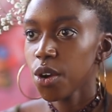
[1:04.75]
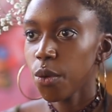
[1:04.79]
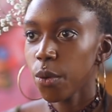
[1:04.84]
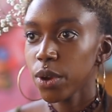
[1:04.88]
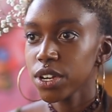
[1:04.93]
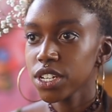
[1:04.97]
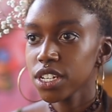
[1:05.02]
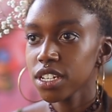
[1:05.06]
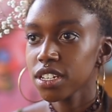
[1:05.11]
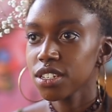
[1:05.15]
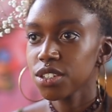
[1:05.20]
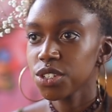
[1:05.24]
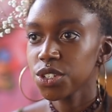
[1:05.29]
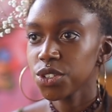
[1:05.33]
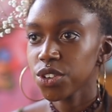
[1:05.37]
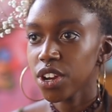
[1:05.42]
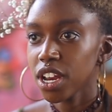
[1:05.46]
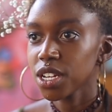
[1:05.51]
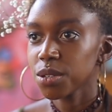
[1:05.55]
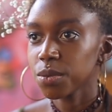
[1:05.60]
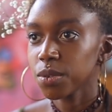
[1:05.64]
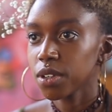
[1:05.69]
which is
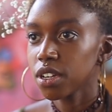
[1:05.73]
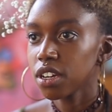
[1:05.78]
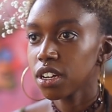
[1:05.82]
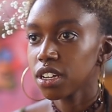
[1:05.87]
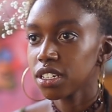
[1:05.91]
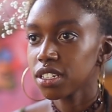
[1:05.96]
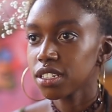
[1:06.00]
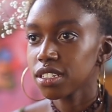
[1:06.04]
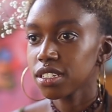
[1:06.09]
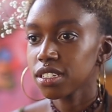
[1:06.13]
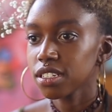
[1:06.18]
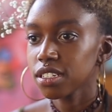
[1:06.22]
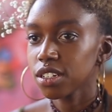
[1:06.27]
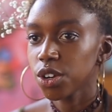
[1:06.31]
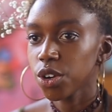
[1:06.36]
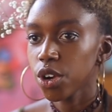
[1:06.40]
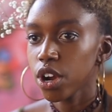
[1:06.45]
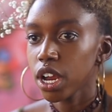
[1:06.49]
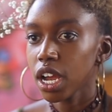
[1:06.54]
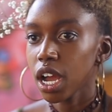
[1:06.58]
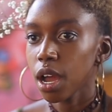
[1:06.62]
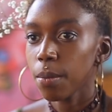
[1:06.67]
strange because
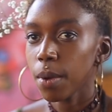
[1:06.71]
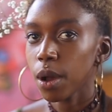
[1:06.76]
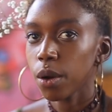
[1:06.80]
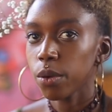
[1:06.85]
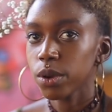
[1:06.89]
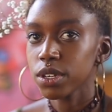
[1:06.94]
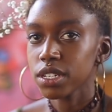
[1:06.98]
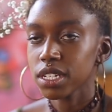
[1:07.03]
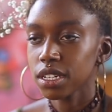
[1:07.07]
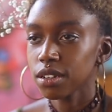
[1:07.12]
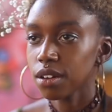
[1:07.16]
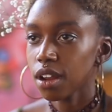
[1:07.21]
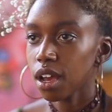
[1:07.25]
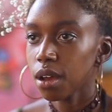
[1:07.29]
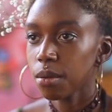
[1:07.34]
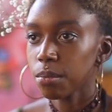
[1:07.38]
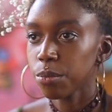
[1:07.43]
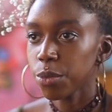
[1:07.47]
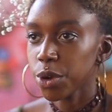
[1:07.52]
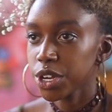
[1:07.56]
growing up I was in um,